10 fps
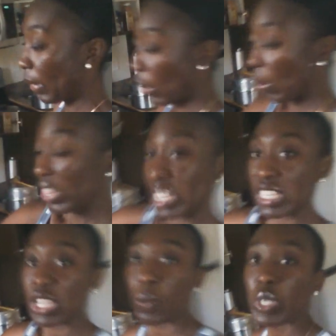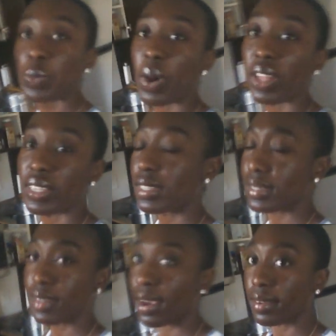you know this is always spotless.
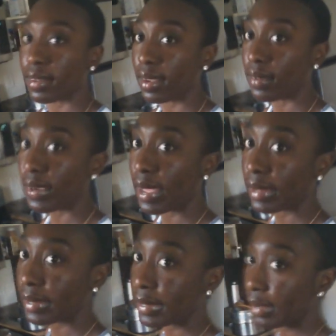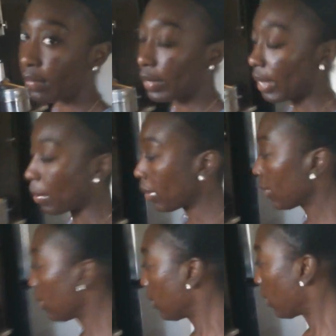It's not okay. Reality TV, damn it.
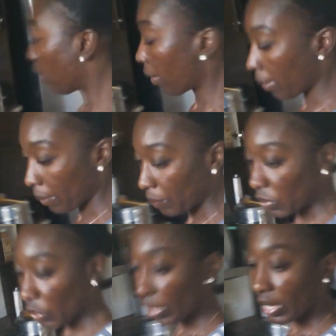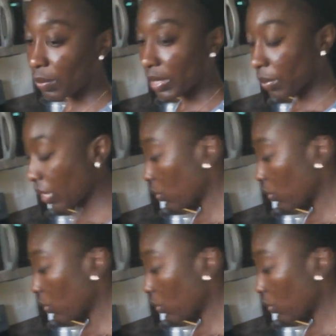Um, so that's made some